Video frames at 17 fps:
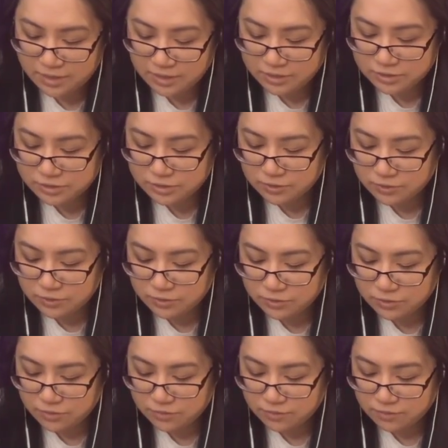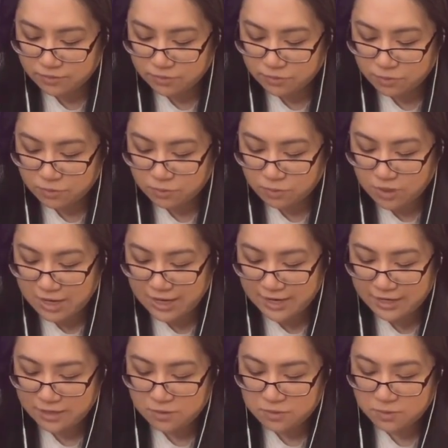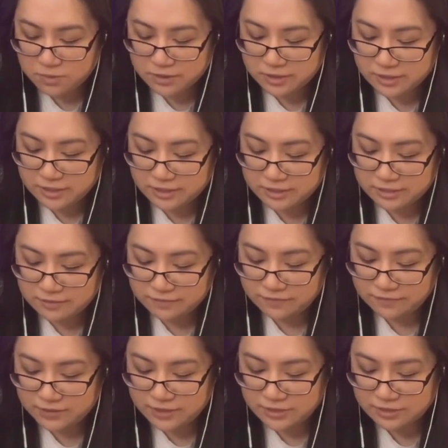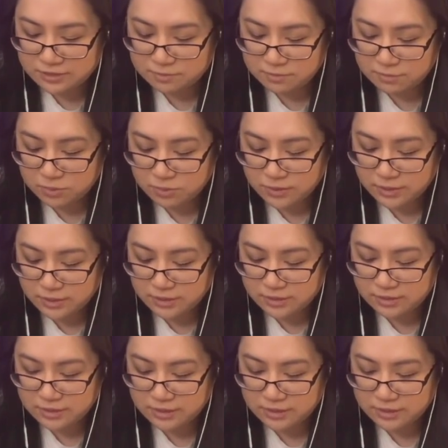So the y coordinate of this point